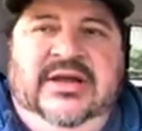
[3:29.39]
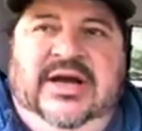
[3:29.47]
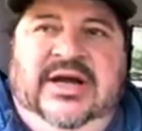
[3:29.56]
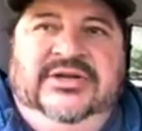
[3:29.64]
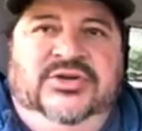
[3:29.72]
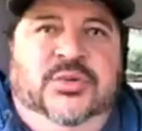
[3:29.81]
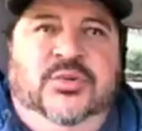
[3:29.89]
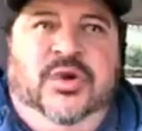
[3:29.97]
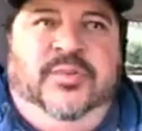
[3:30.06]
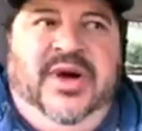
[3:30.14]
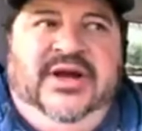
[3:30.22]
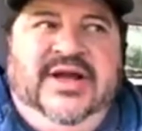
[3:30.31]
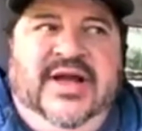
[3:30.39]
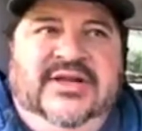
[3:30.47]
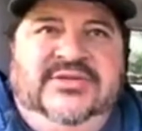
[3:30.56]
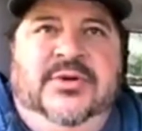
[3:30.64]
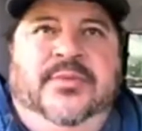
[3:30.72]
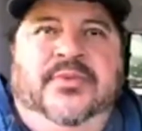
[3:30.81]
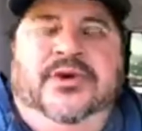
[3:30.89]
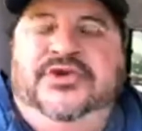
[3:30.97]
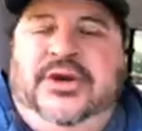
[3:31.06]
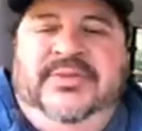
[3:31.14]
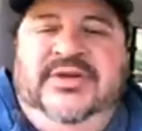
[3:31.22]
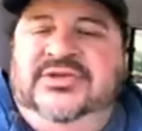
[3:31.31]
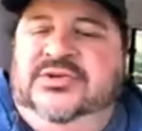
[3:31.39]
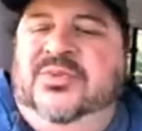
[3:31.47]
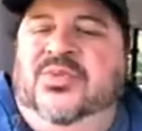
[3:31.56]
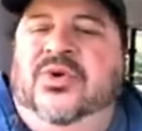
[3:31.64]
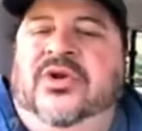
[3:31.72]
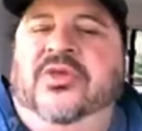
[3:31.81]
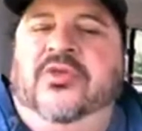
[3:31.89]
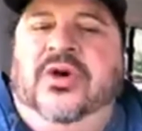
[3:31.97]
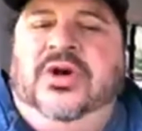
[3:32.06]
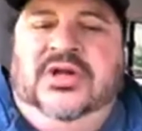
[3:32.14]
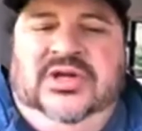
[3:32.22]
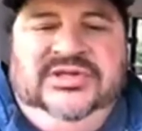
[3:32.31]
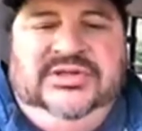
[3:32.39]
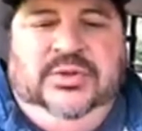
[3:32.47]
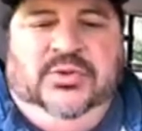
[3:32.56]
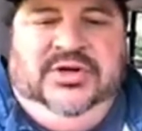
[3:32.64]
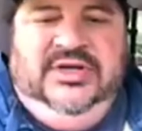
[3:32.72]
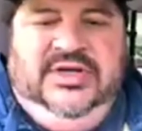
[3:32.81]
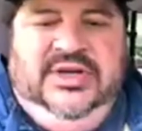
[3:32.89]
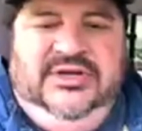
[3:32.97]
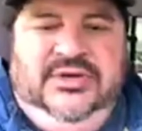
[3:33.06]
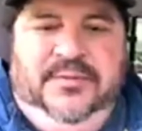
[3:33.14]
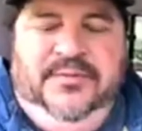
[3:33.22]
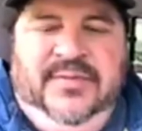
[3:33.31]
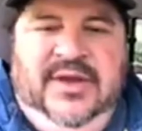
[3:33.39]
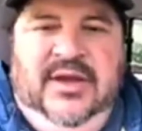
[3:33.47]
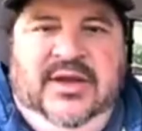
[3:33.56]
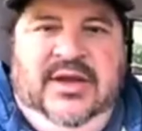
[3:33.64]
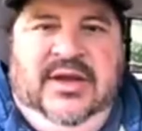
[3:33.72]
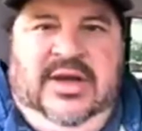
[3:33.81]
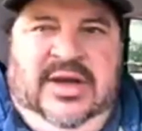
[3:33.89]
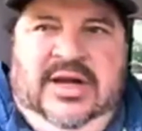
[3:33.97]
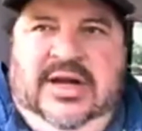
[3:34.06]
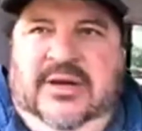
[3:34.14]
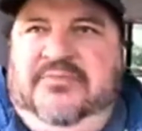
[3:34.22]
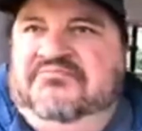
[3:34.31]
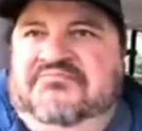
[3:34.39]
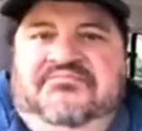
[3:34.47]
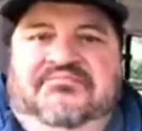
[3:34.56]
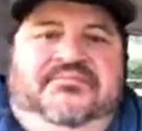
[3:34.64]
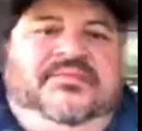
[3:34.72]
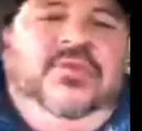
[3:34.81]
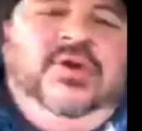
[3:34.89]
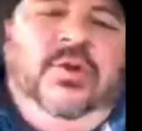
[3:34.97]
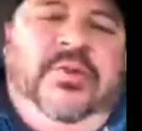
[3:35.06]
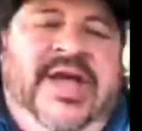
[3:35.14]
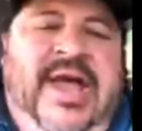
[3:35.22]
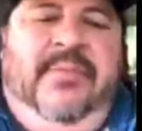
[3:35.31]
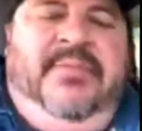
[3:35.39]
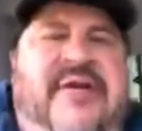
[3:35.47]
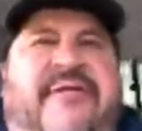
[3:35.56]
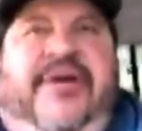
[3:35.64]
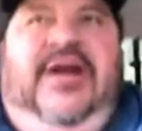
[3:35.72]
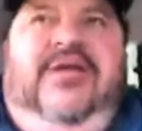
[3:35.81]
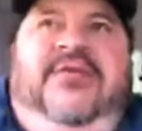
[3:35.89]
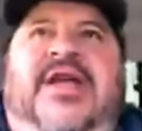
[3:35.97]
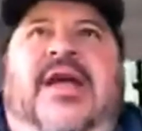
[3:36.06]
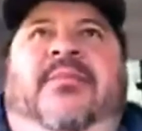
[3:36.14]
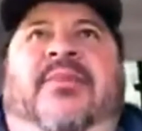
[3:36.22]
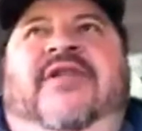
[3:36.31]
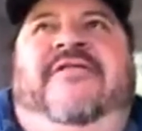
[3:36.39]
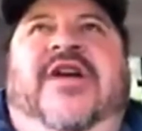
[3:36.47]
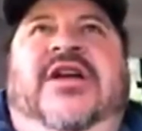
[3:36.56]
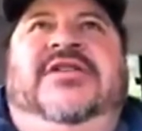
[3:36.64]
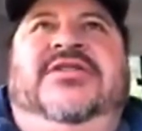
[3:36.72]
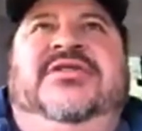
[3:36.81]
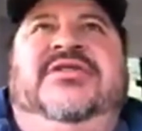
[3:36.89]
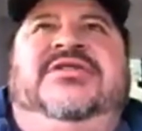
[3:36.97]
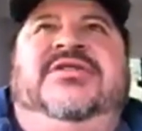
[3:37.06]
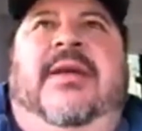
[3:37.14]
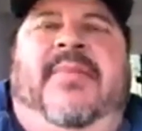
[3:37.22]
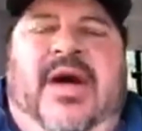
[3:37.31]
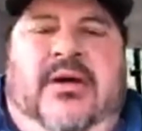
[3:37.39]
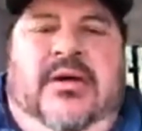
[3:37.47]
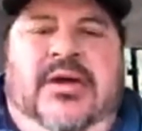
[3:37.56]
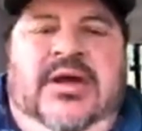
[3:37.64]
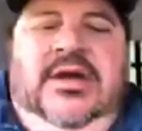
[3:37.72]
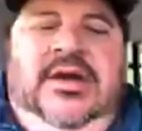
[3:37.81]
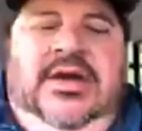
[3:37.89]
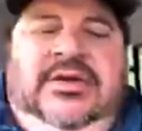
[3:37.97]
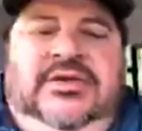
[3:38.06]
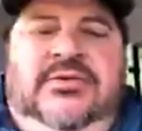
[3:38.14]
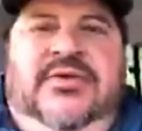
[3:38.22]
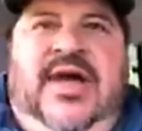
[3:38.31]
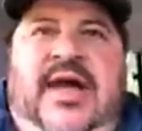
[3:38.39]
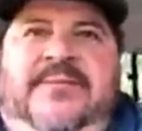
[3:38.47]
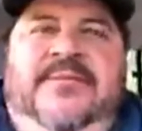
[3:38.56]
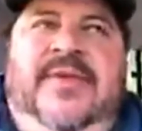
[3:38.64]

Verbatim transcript: Uh, doing more podcasts, doing more drummings, doing more of the work, the holistic work that I do. Um, you know, we can't be afraid. We can't be afraid to just step out and do that.